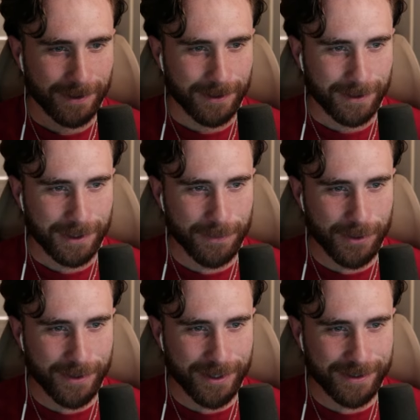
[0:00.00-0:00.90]
Come on,
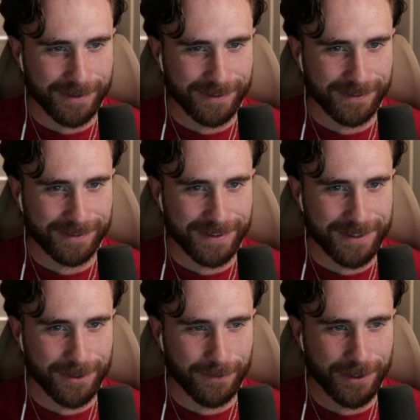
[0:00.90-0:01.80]
Bart. Let's
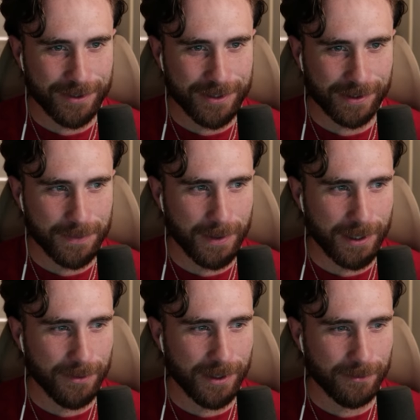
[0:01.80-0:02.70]
go over here and check this
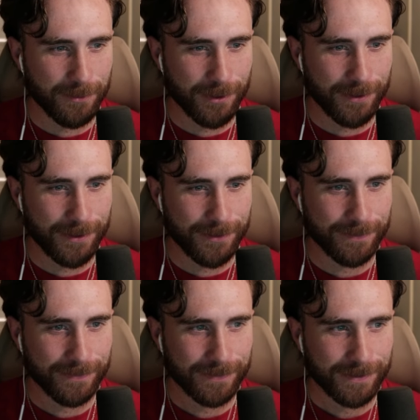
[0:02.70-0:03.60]
biome out, and we'll go home.
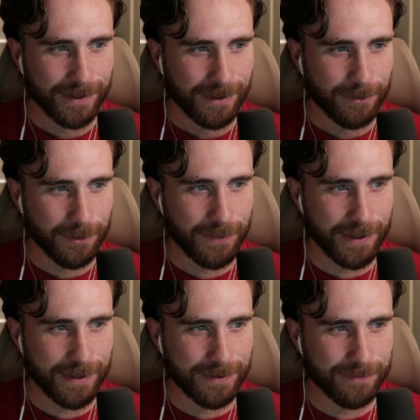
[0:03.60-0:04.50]

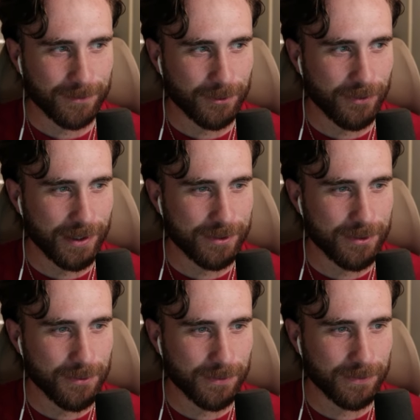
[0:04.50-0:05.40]
We're finding
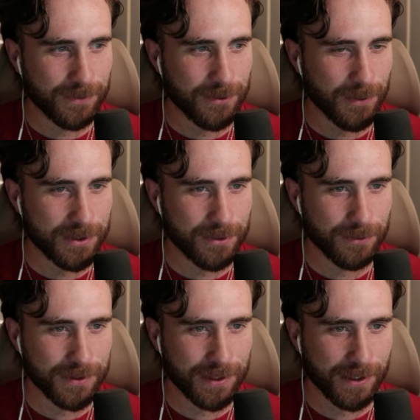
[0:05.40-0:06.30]
too much cool
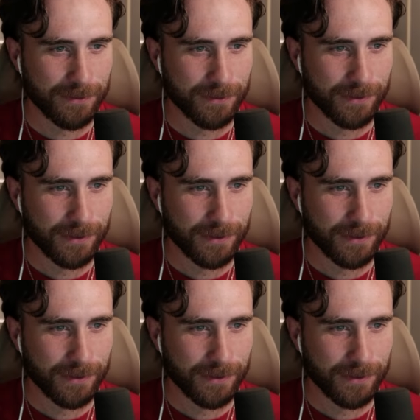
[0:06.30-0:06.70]
stuff.